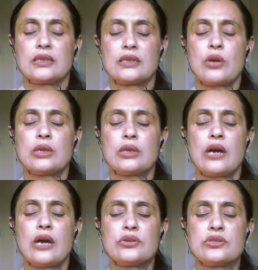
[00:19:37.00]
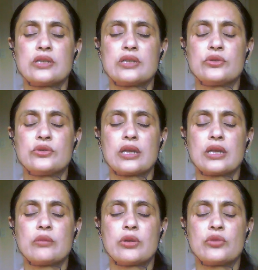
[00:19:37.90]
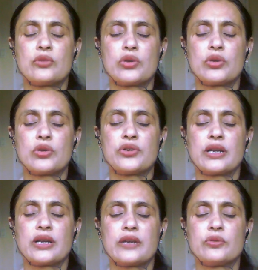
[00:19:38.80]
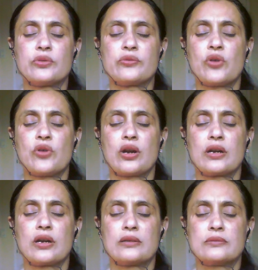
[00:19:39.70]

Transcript: Now allow yourself to think about what you're grateful for.